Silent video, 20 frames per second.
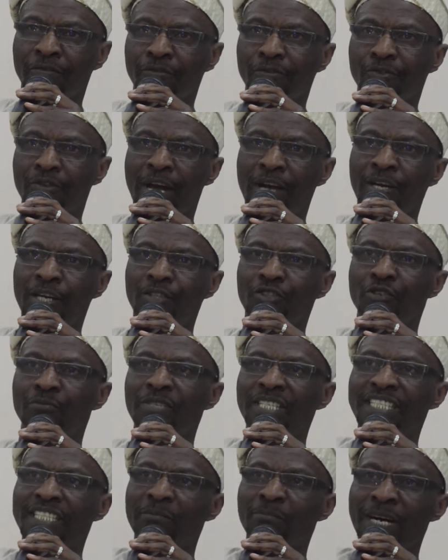you are going to
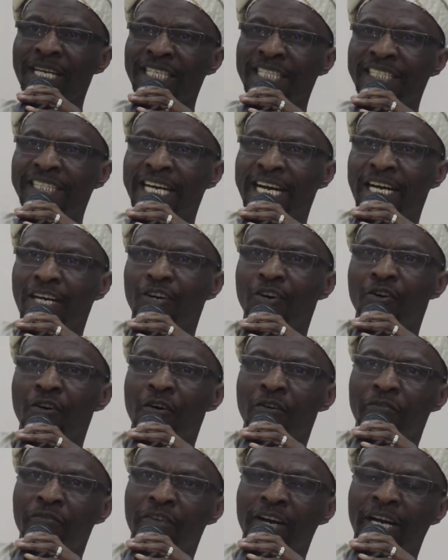be the manager
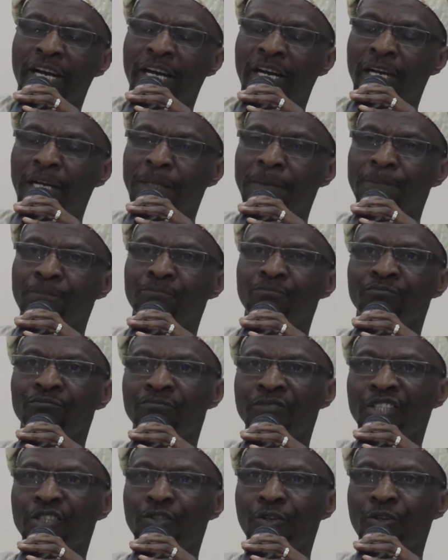of
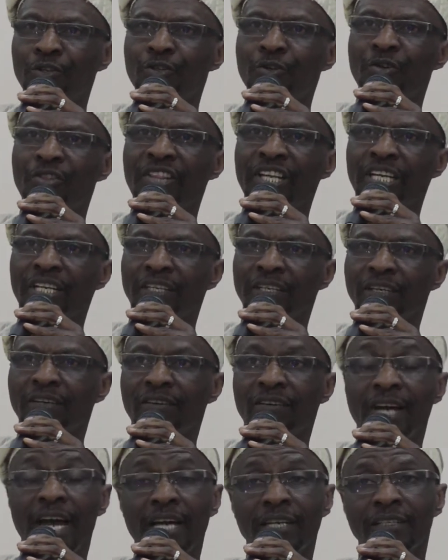so thing,
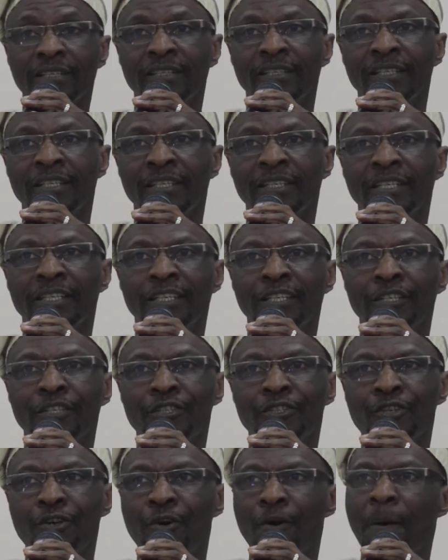right?
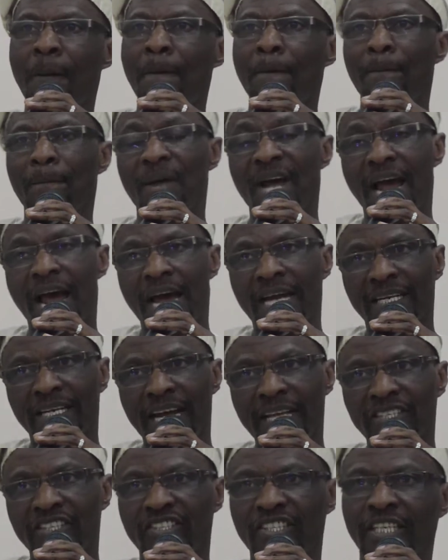So, and
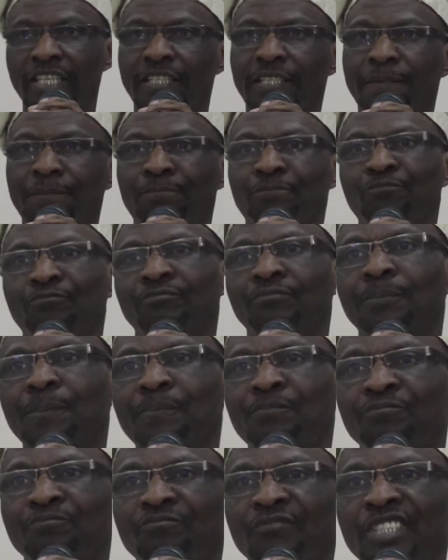that is it.
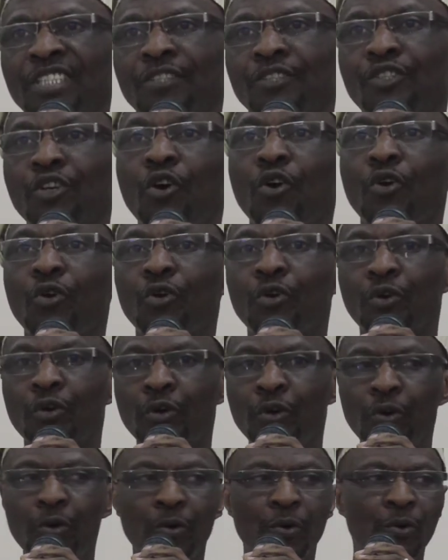So,
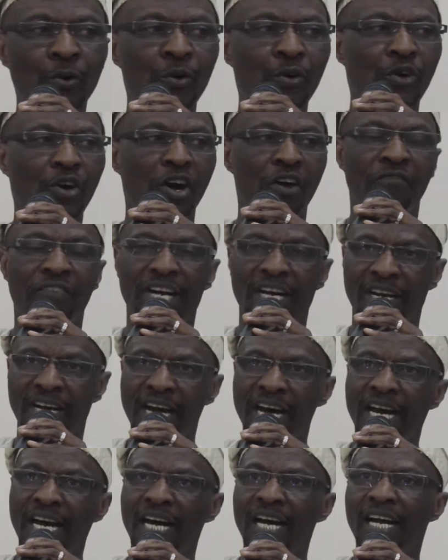Ruh of
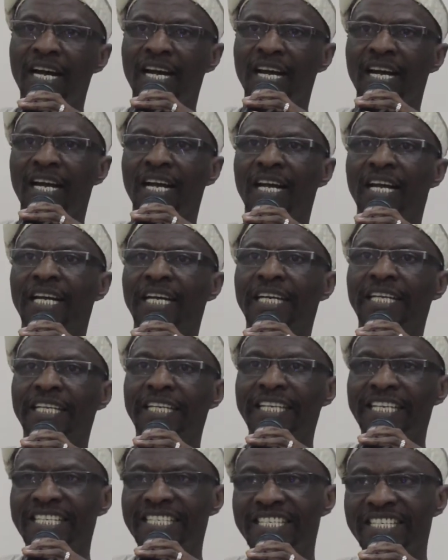Allah
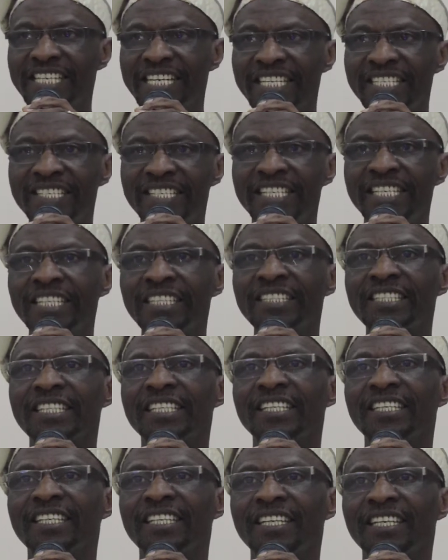is this thing,
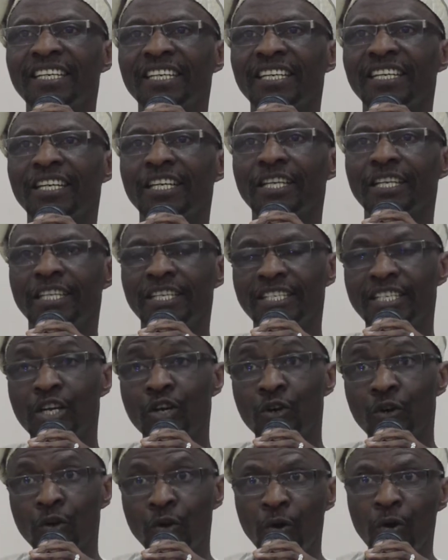is the
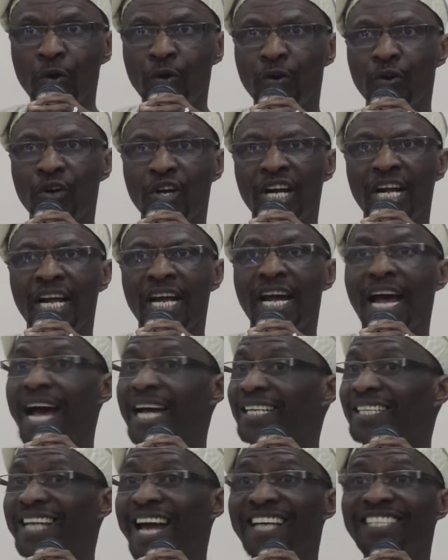Ruh,
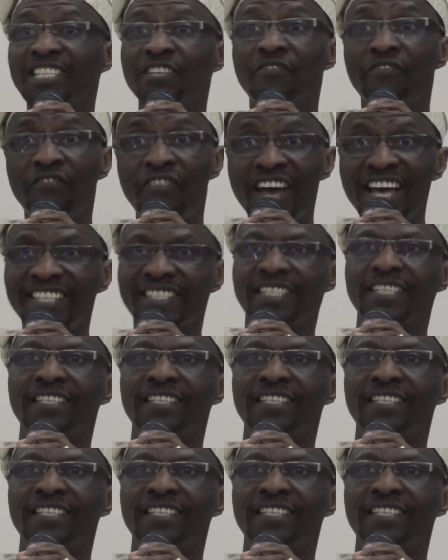and that's the first